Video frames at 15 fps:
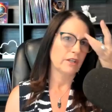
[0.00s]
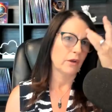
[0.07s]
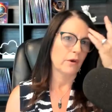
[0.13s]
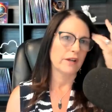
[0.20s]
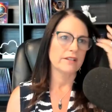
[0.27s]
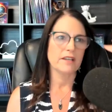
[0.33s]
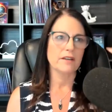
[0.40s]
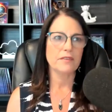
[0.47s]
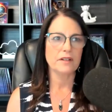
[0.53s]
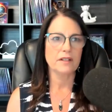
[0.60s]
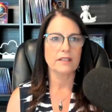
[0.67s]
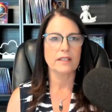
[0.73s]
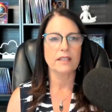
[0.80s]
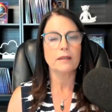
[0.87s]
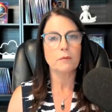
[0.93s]
you know i
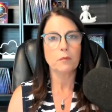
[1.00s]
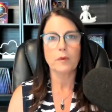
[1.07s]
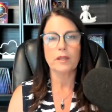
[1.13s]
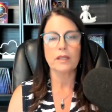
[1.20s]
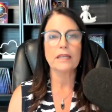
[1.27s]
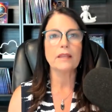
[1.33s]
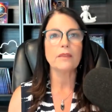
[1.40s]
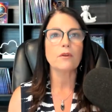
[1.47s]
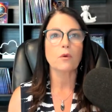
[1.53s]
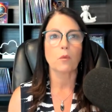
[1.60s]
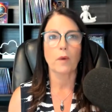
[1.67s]
definitely either